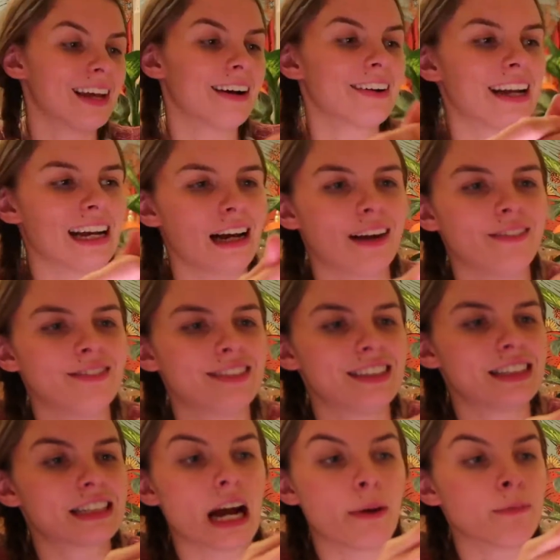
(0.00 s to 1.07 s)
Okay,
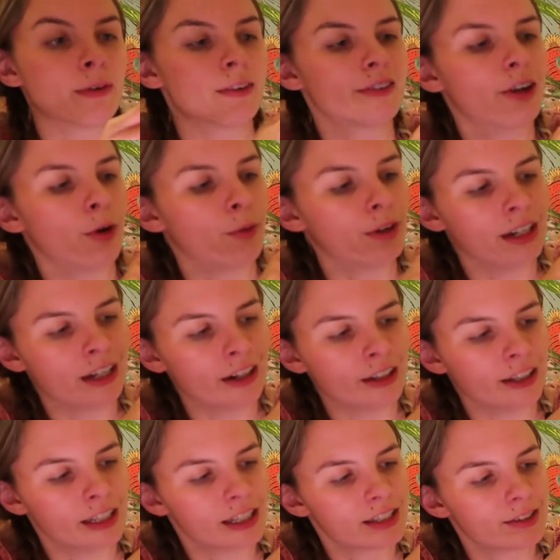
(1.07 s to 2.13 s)
I'm going in
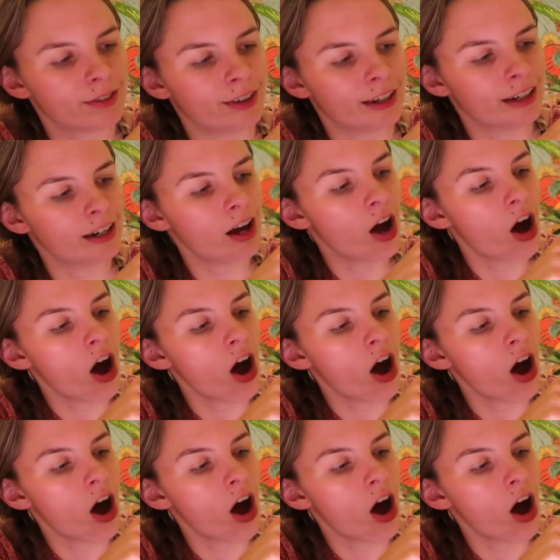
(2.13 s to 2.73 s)
on this one.